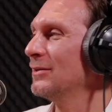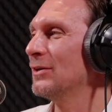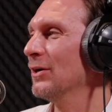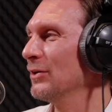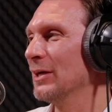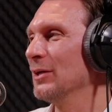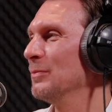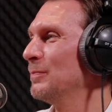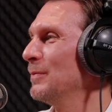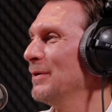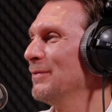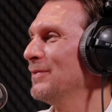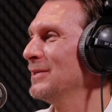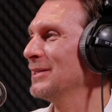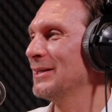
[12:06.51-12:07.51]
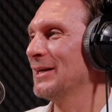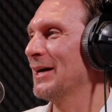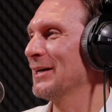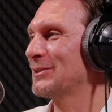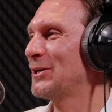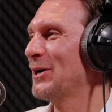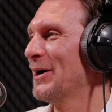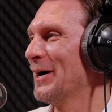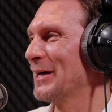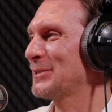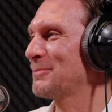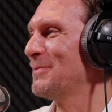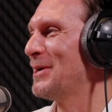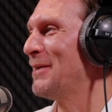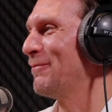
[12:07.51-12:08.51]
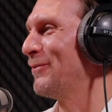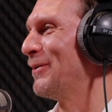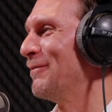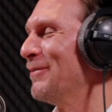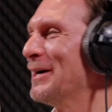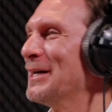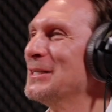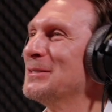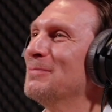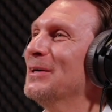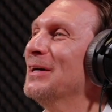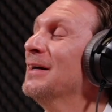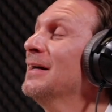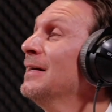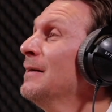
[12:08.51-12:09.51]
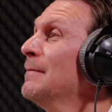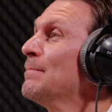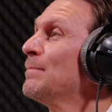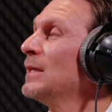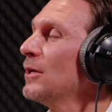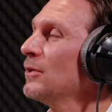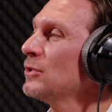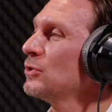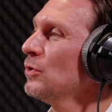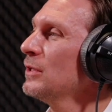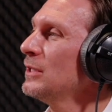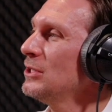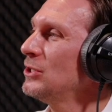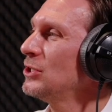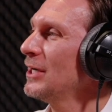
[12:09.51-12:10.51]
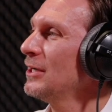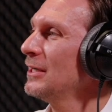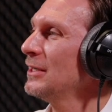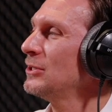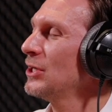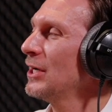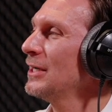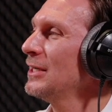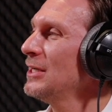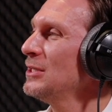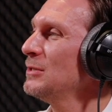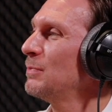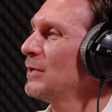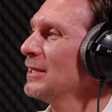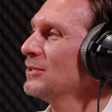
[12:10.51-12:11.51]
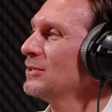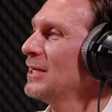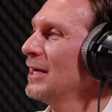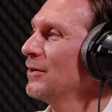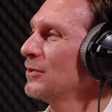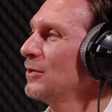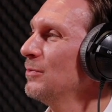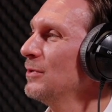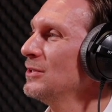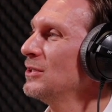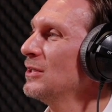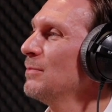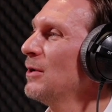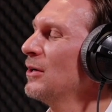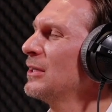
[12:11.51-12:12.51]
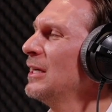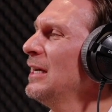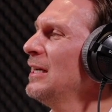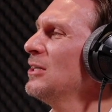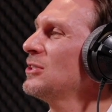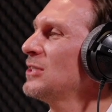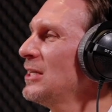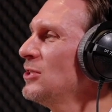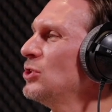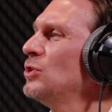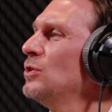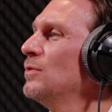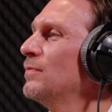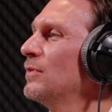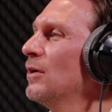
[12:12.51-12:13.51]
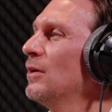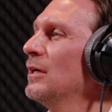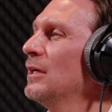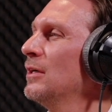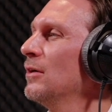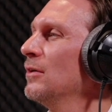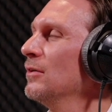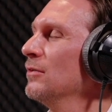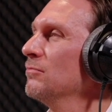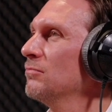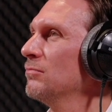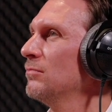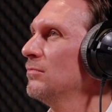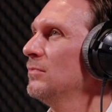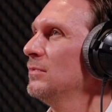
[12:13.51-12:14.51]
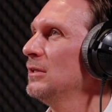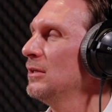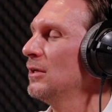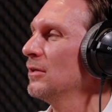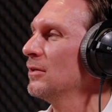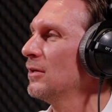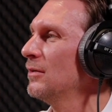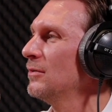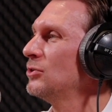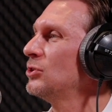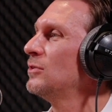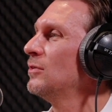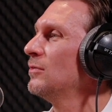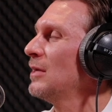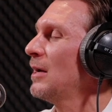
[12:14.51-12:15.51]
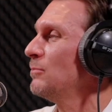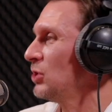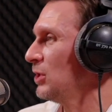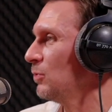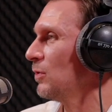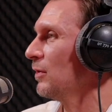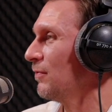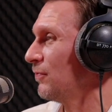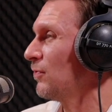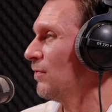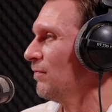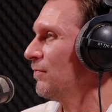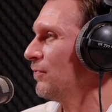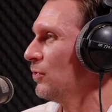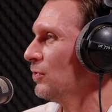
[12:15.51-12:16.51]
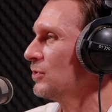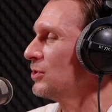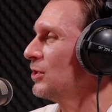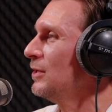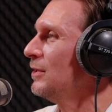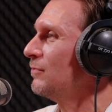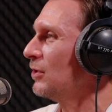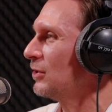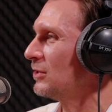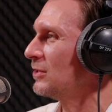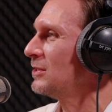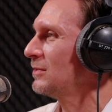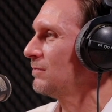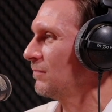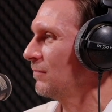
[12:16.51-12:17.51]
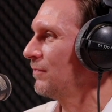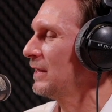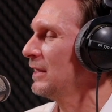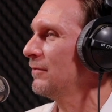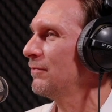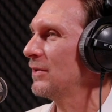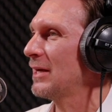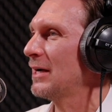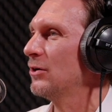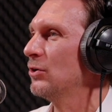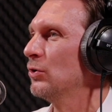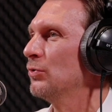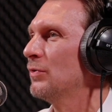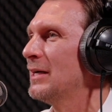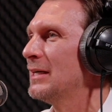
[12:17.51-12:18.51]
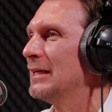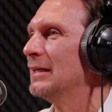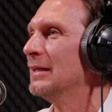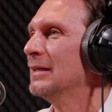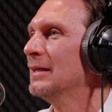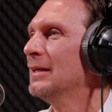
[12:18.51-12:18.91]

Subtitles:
God help him if he has to ask me for advice, but, there's all these Chinese brands now coming into the market. In a sense, you've got in on, the MG were on the front foot, so you've got a feel for that already.